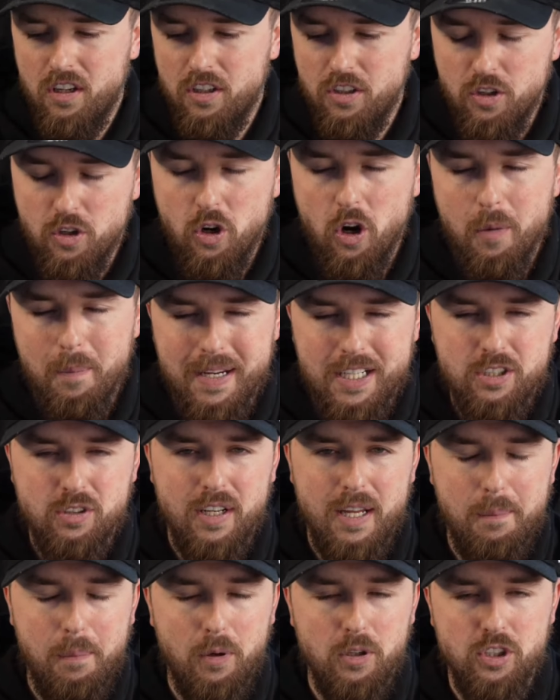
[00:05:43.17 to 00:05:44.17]
you gotta make sure
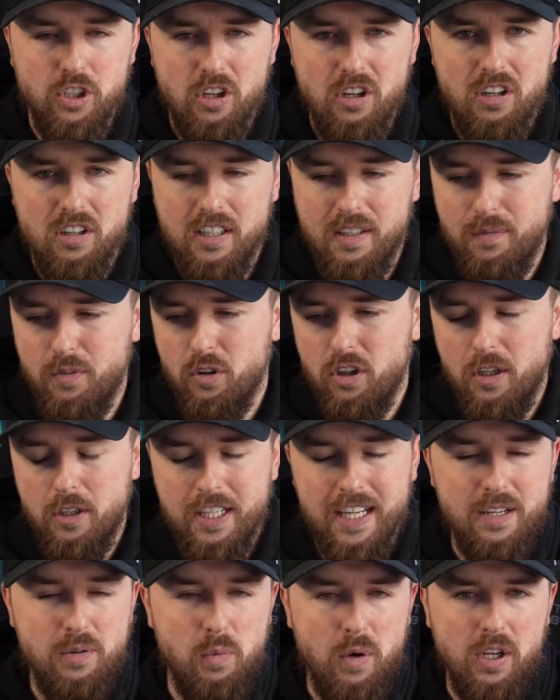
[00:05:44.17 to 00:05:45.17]
they push hard. If you're gonna
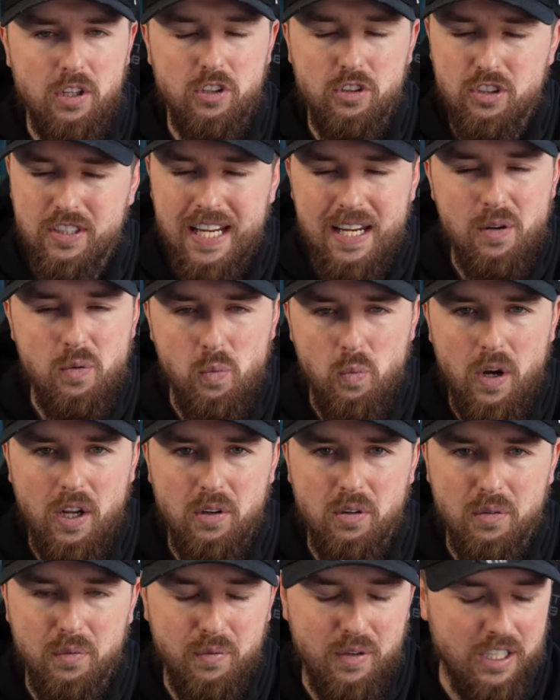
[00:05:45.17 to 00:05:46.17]
take one, just take
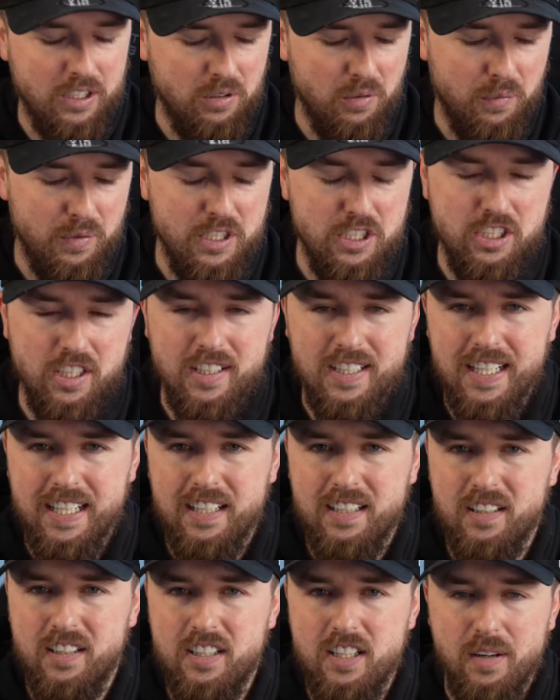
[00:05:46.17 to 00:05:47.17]
one off. I don't think you should have
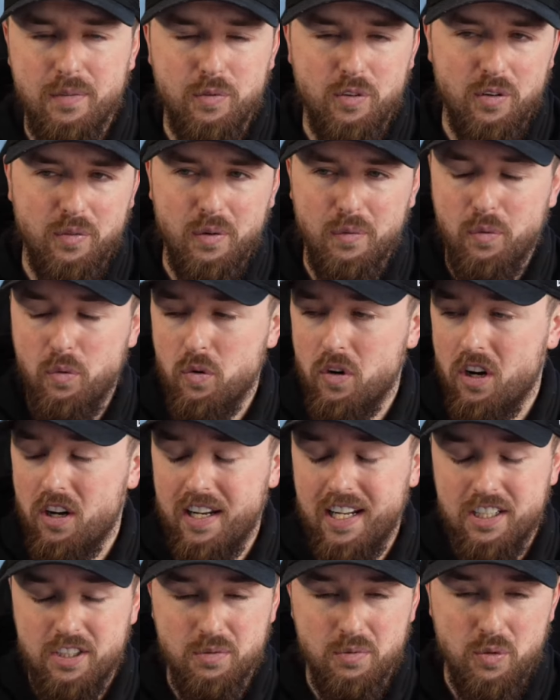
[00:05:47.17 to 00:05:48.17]
taken the other off. I thought
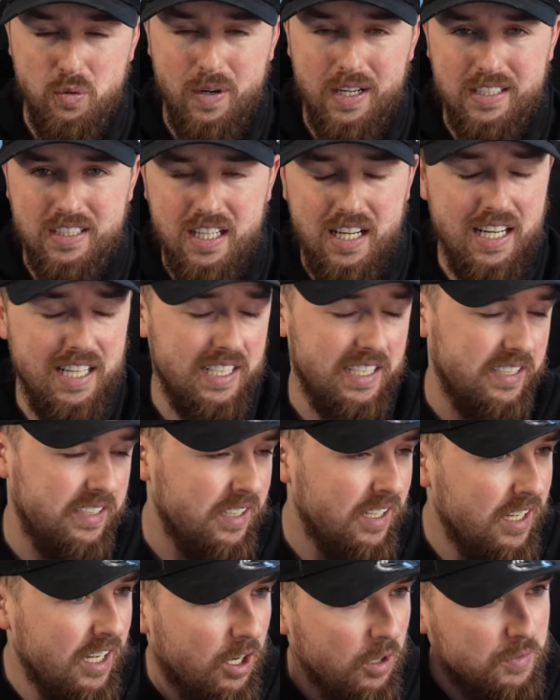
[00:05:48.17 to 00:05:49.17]
Garnacho was quite
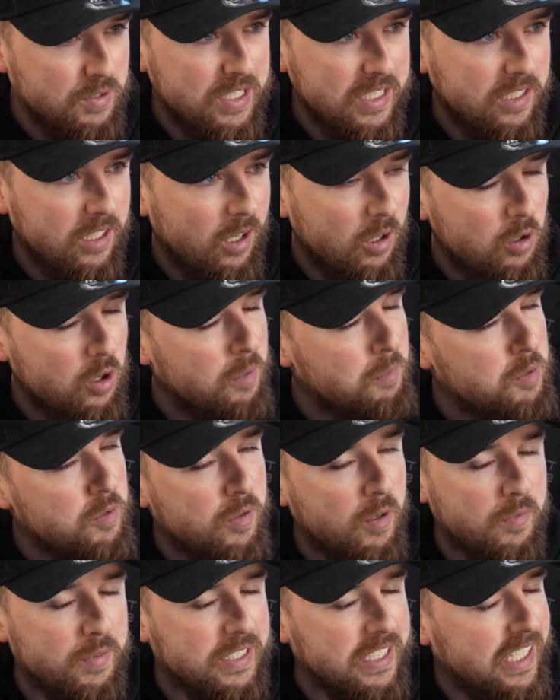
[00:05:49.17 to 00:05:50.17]
tidy. Obviously, Dalot got
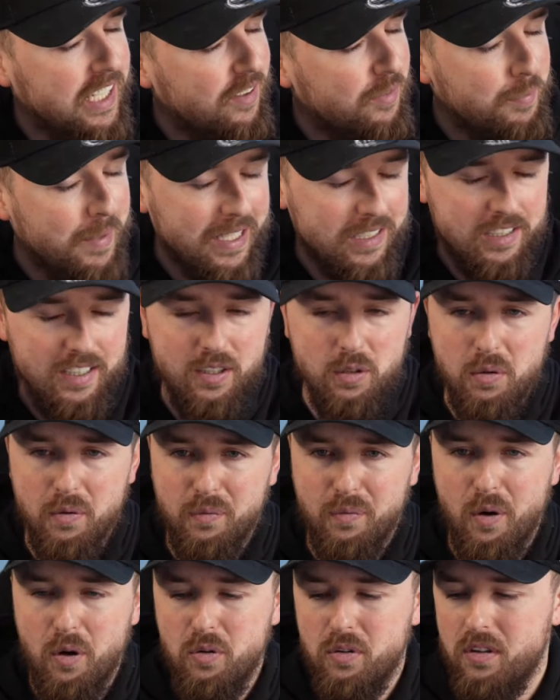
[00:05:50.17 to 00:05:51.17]
moved over to left back to deal
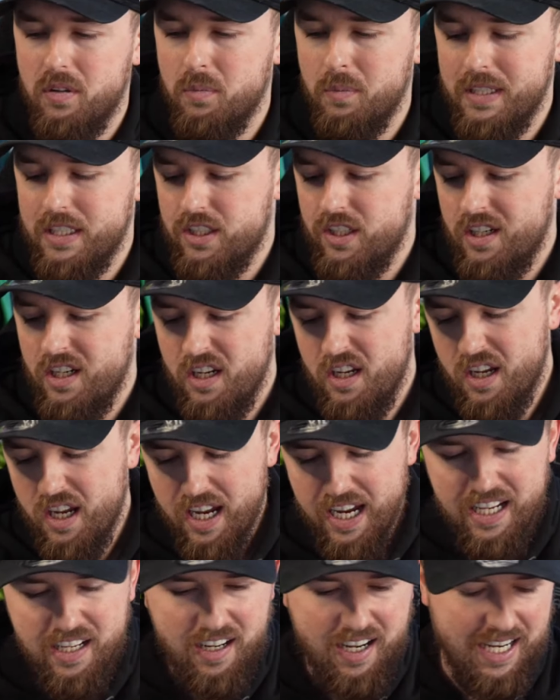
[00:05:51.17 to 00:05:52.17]
with Foden, which
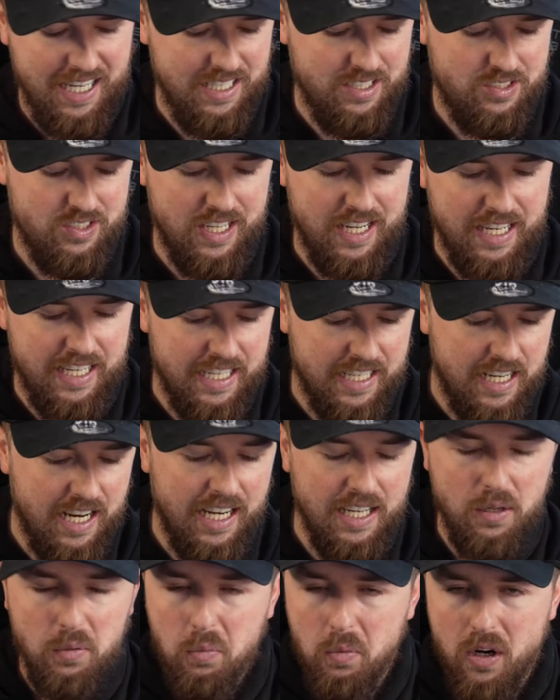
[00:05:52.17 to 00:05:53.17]
in hindsight it
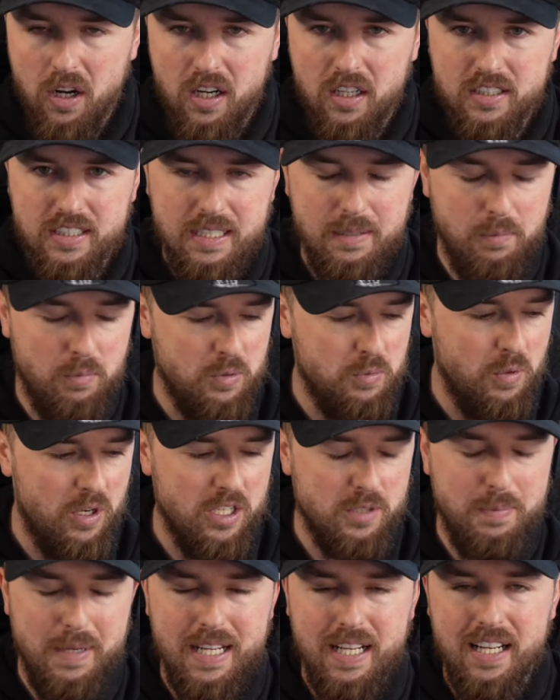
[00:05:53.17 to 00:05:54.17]
kind of worked. It
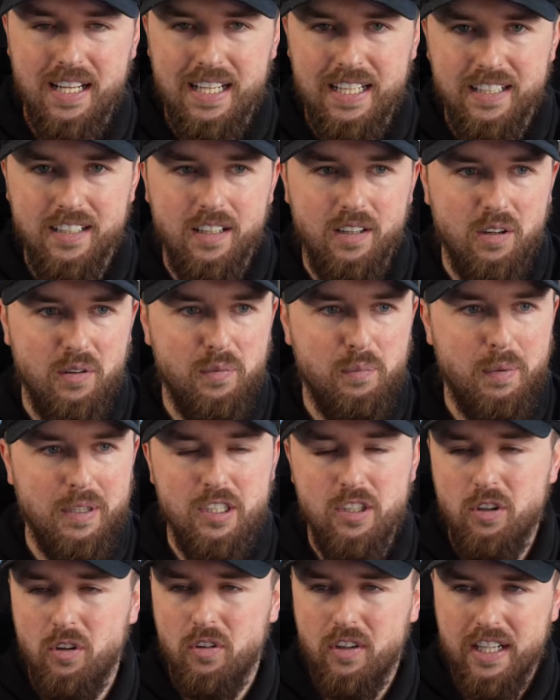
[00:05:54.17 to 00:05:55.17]
worked better than Lindelof,
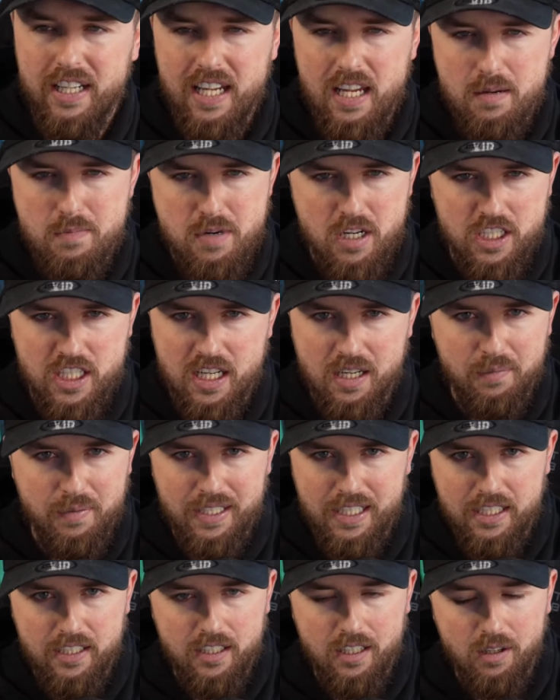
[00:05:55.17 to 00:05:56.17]
but you're not gonna get much out of a
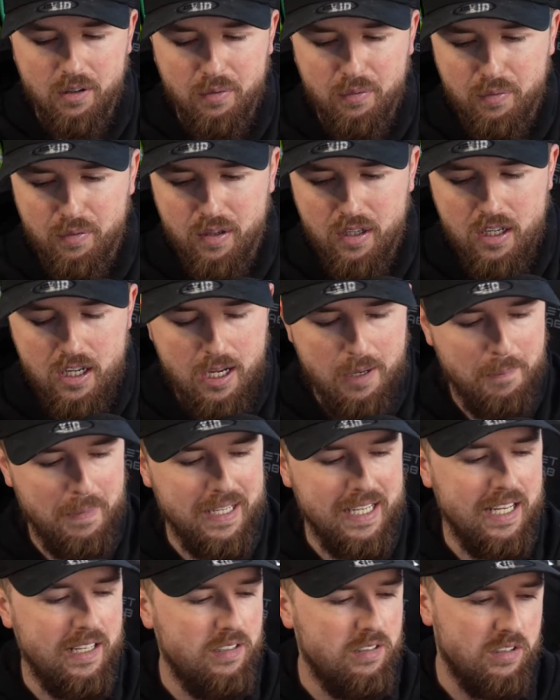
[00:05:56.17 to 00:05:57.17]
Lindelof.
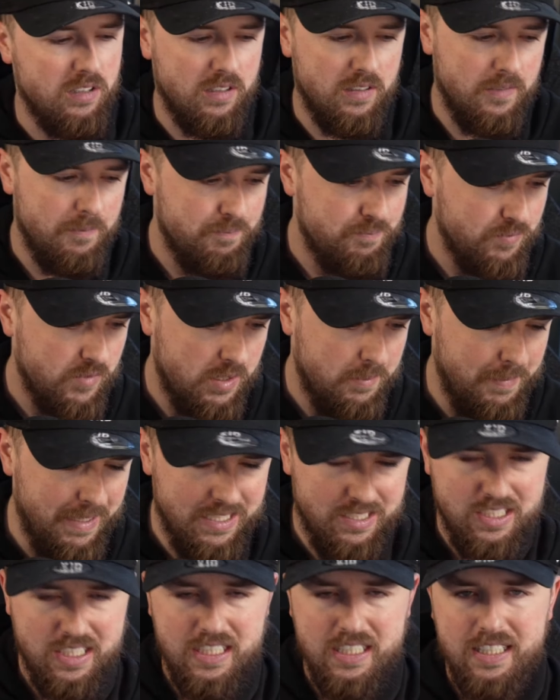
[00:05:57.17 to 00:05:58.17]
But yeah, look,
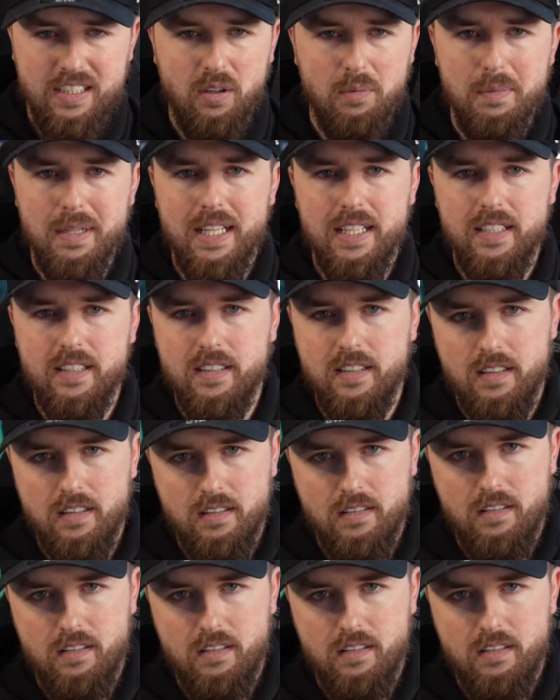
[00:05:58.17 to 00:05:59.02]
Man City dominated.